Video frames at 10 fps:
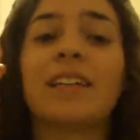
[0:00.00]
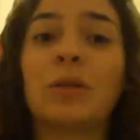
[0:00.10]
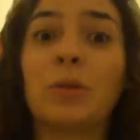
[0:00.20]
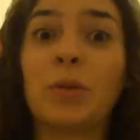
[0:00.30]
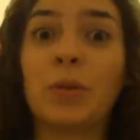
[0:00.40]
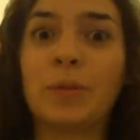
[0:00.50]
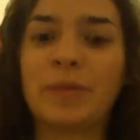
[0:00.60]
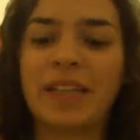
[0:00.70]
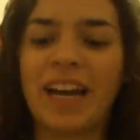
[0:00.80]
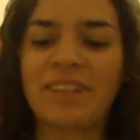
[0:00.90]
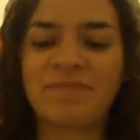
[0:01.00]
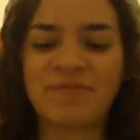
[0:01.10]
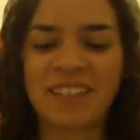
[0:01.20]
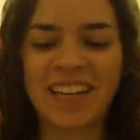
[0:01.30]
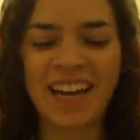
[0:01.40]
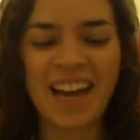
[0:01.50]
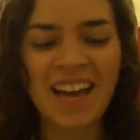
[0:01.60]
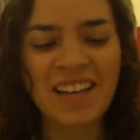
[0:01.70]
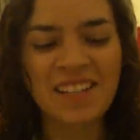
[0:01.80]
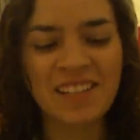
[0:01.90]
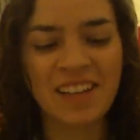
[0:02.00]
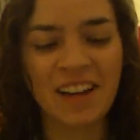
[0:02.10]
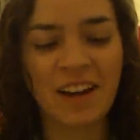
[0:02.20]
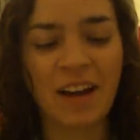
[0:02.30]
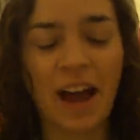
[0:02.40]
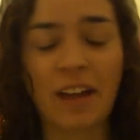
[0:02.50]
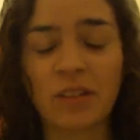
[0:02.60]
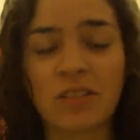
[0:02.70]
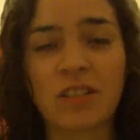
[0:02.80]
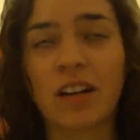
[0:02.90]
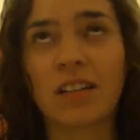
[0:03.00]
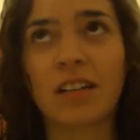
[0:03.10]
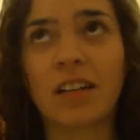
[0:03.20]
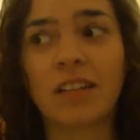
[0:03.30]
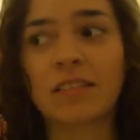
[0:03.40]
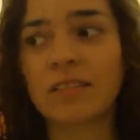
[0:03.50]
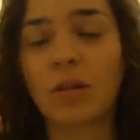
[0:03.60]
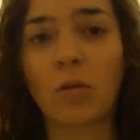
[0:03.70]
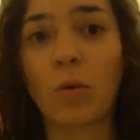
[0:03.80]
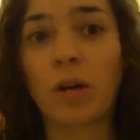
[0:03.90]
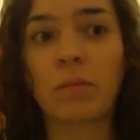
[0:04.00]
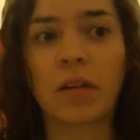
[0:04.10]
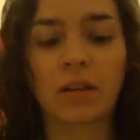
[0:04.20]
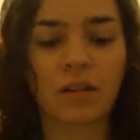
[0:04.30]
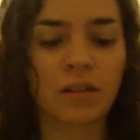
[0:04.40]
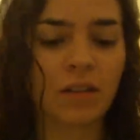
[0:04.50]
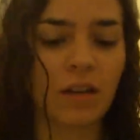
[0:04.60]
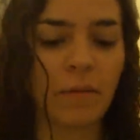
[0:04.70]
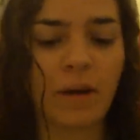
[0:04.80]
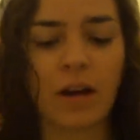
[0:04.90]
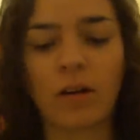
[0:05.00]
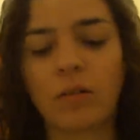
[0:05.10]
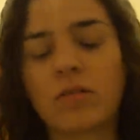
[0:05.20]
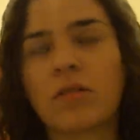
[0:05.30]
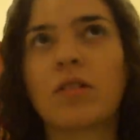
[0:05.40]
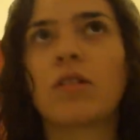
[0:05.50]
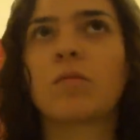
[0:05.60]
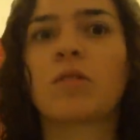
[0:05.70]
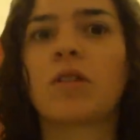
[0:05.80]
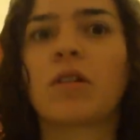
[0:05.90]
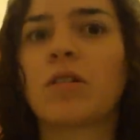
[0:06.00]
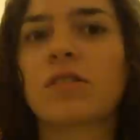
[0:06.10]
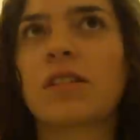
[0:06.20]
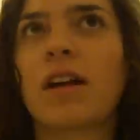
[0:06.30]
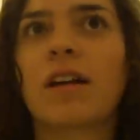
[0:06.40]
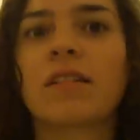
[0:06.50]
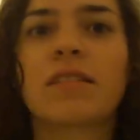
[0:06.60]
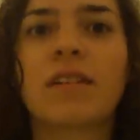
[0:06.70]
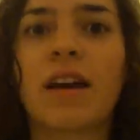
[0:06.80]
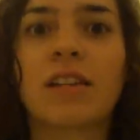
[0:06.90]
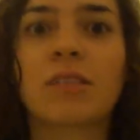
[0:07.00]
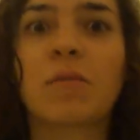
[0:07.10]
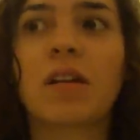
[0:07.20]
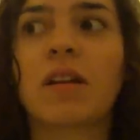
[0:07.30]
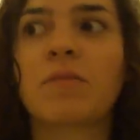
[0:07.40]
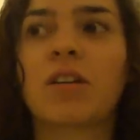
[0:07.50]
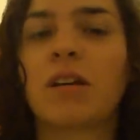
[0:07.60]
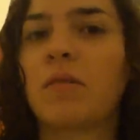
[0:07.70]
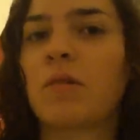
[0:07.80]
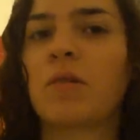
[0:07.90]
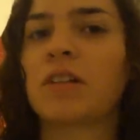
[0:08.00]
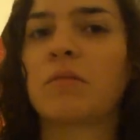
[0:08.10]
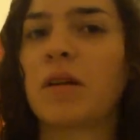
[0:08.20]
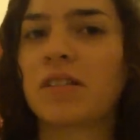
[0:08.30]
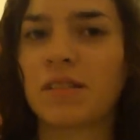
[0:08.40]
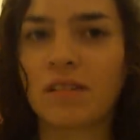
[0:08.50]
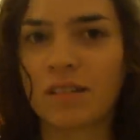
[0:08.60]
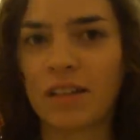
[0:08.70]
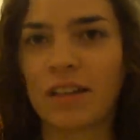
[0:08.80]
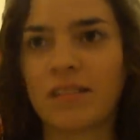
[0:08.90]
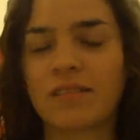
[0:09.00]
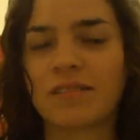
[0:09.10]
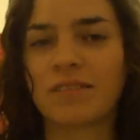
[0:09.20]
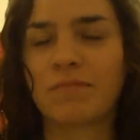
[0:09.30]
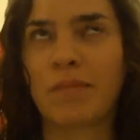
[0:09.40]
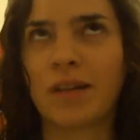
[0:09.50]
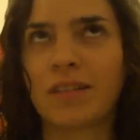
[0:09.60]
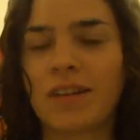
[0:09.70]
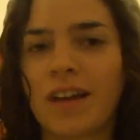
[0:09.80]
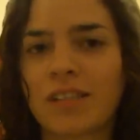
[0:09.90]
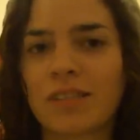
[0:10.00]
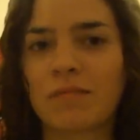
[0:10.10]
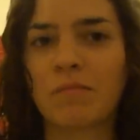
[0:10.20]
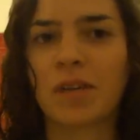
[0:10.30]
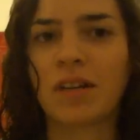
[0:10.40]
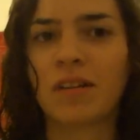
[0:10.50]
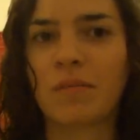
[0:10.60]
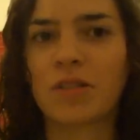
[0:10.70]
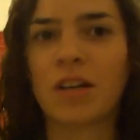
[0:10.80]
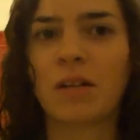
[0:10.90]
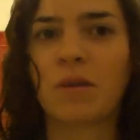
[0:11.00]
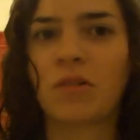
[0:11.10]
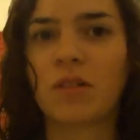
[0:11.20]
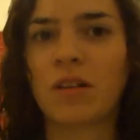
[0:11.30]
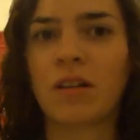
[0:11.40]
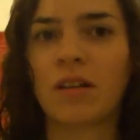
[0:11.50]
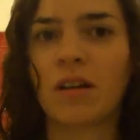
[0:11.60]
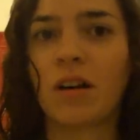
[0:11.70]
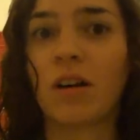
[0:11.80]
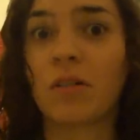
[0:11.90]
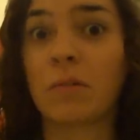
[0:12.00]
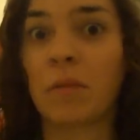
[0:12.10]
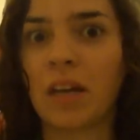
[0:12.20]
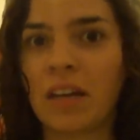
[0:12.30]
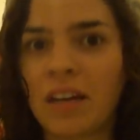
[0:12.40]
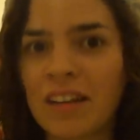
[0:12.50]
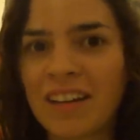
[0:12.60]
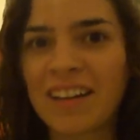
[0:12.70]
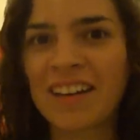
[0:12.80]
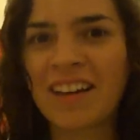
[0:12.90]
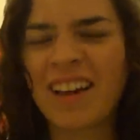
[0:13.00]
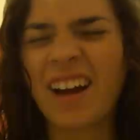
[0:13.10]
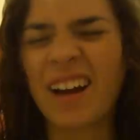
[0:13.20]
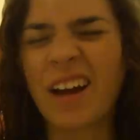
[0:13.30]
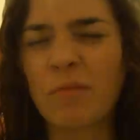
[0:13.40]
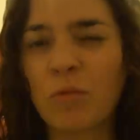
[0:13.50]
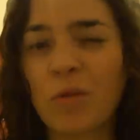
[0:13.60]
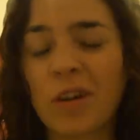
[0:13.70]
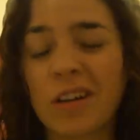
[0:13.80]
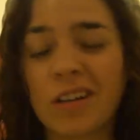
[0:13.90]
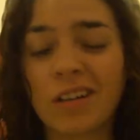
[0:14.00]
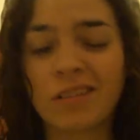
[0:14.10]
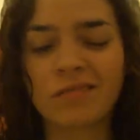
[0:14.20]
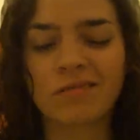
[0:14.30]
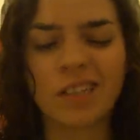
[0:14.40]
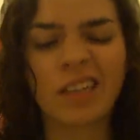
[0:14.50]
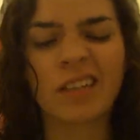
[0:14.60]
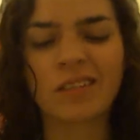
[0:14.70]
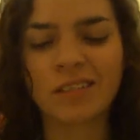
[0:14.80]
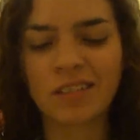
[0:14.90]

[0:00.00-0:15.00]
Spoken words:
Ooh, yeah. So I could talk like 1 minute about Gilmore Girls and the next minute I'm talking about Marilyn Manson. Like, by the next minute I'm talking about the other me. I'm weird. A little.